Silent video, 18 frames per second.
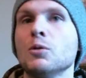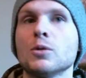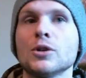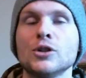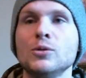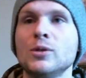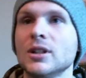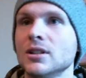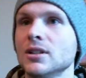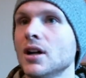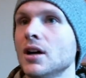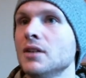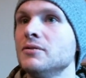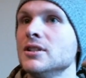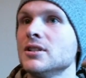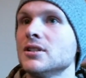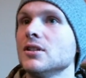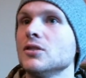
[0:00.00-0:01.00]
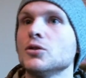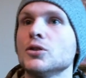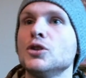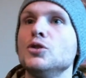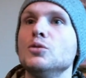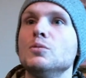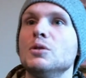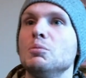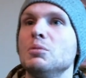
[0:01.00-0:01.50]
Where you can love this little
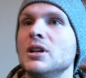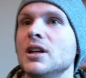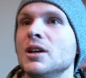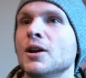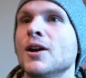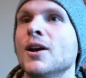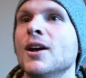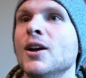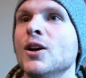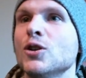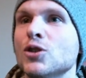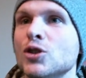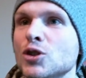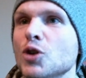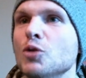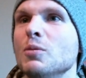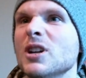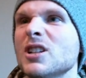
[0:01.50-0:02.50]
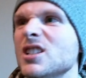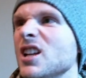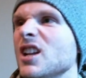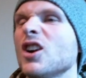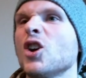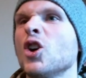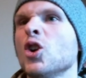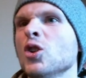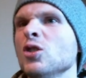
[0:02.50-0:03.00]
human being so much that it
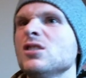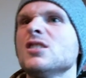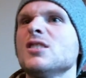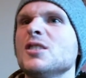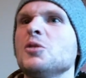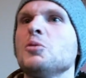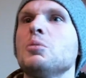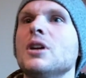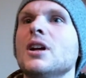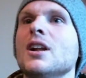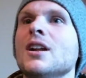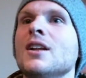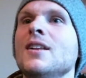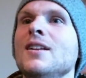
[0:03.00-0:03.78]
hurts a little bit,